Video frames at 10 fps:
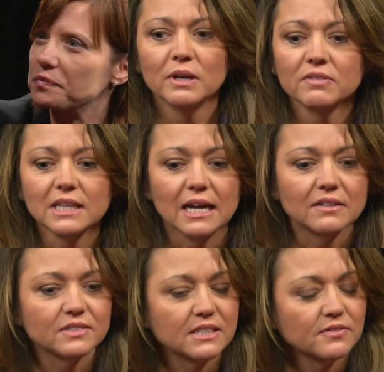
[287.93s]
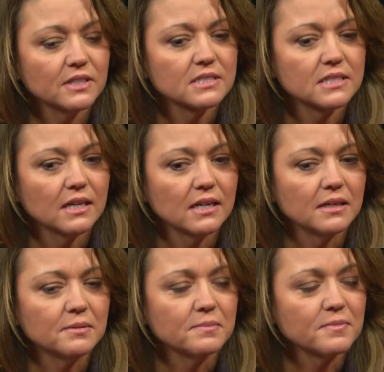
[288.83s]
We have a lot of different
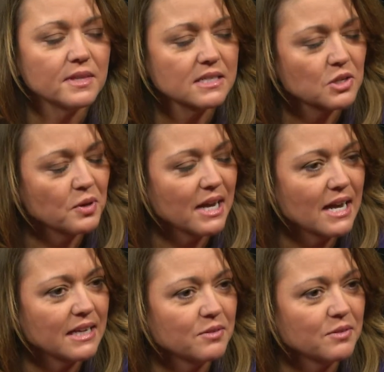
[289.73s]
things going on